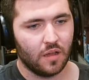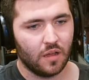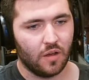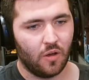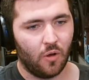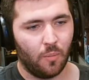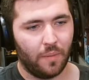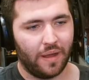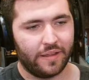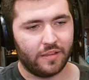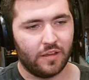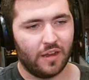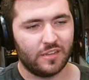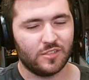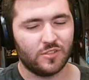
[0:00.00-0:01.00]
Oh my
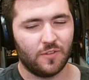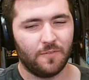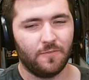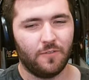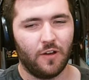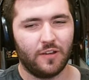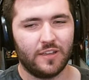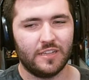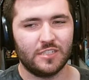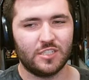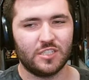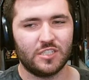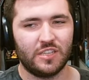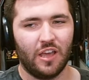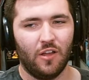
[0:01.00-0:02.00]
God, it's the fucking
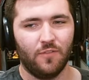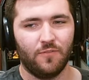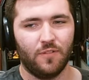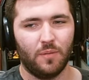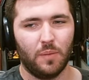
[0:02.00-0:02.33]
Skeld from